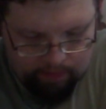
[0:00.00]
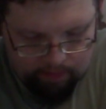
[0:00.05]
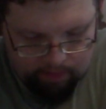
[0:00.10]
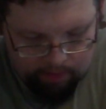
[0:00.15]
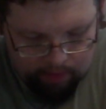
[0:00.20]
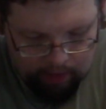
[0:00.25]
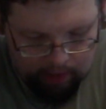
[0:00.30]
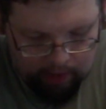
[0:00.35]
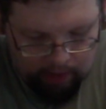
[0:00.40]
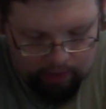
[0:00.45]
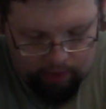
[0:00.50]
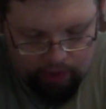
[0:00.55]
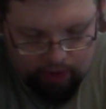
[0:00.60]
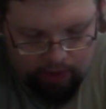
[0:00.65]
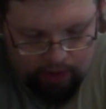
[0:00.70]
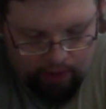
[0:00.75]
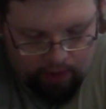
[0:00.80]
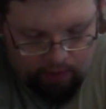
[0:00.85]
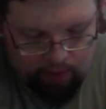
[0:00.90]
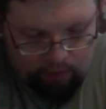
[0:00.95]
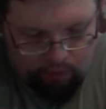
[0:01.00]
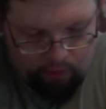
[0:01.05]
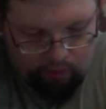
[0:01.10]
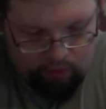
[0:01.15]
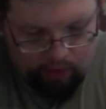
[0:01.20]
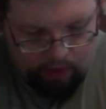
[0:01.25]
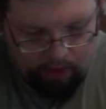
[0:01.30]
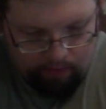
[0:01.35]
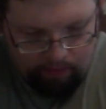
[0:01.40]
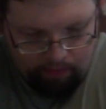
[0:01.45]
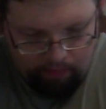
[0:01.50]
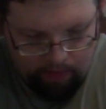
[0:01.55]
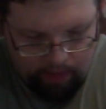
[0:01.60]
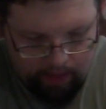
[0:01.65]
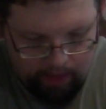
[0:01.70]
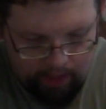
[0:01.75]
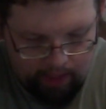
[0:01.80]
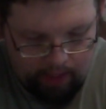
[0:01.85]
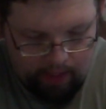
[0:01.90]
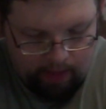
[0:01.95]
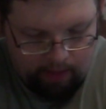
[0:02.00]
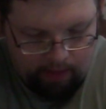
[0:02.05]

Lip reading: I usually do my